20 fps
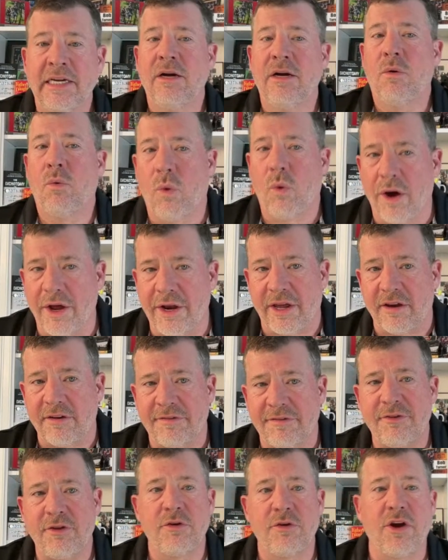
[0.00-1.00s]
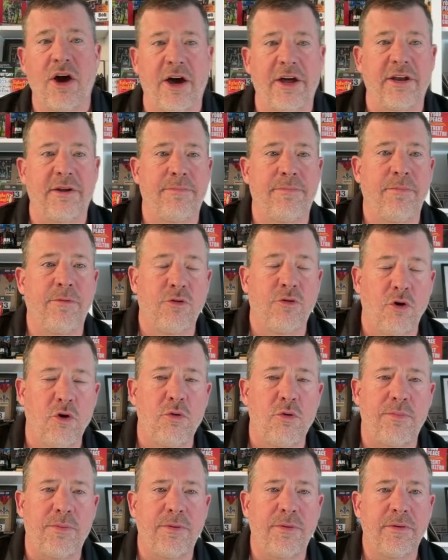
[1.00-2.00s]
What if you got in a
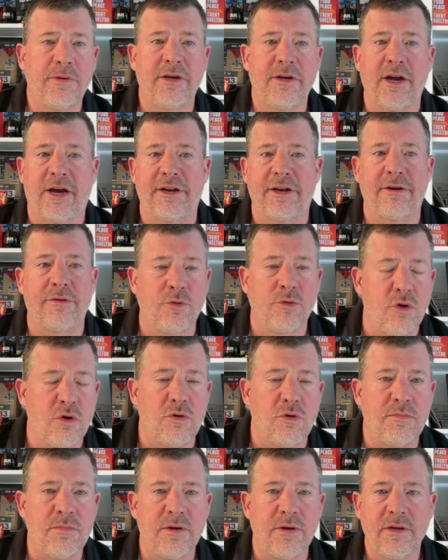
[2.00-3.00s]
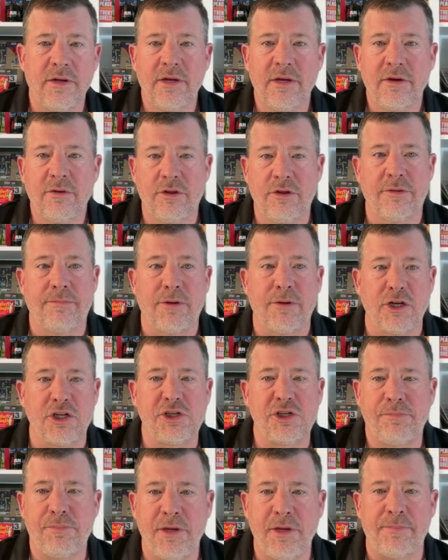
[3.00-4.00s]
group, got in a room with a bunch
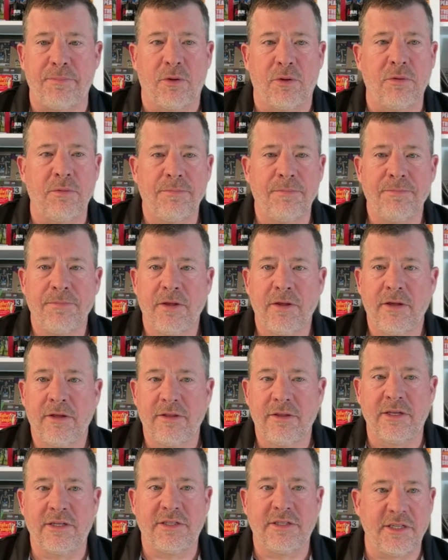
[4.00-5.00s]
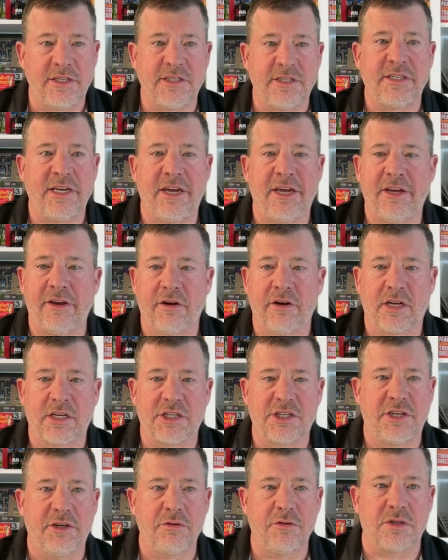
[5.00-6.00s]
of people that didn't take your
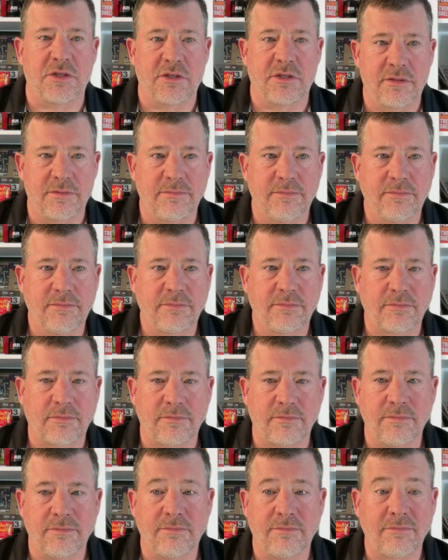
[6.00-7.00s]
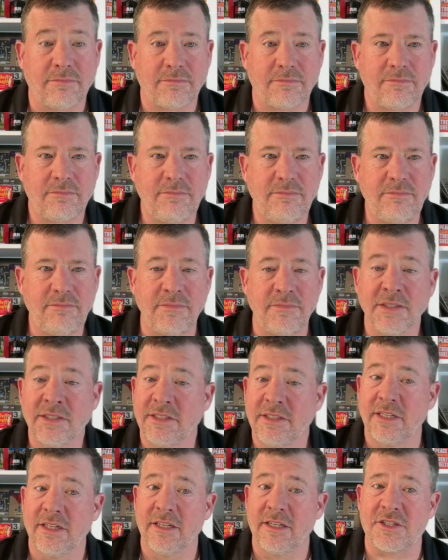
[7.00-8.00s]
excuses,
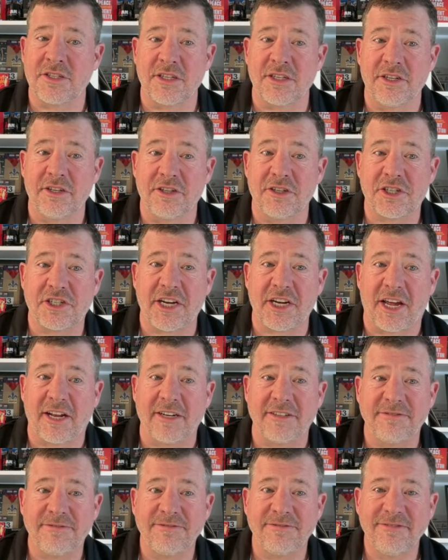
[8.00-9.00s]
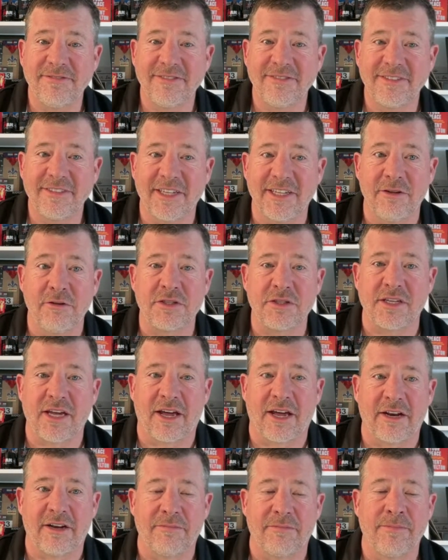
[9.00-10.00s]
didn't listen to your shit that you
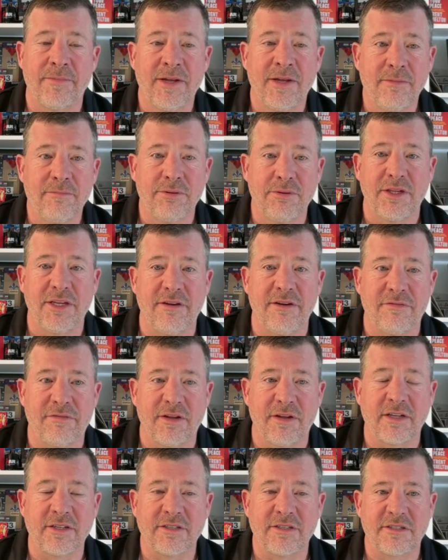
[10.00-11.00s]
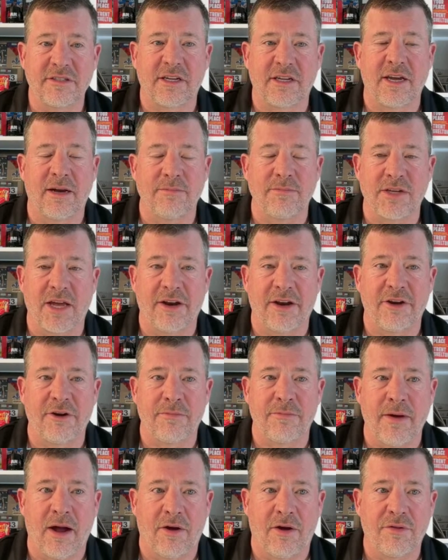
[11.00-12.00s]
started to believe that it comes out of your
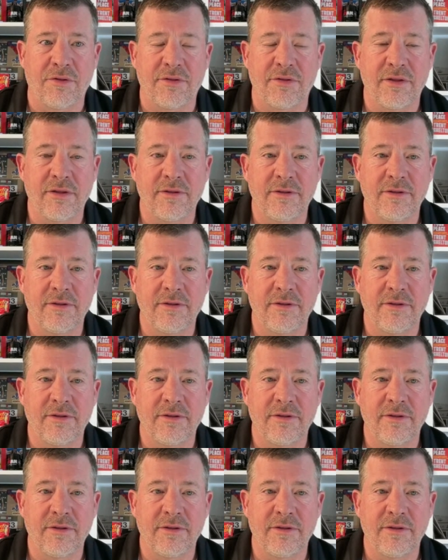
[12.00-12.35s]
mouth?